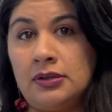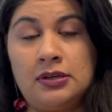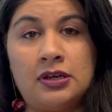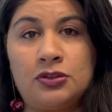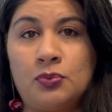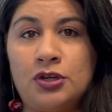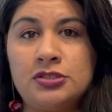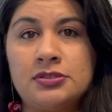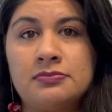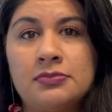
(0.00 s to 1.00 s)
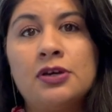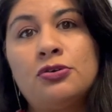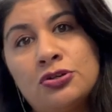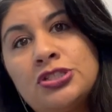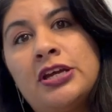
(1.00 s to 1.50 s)
In other words, a
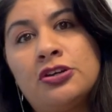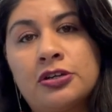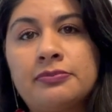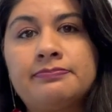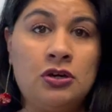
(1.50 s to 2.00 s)
crochet hook.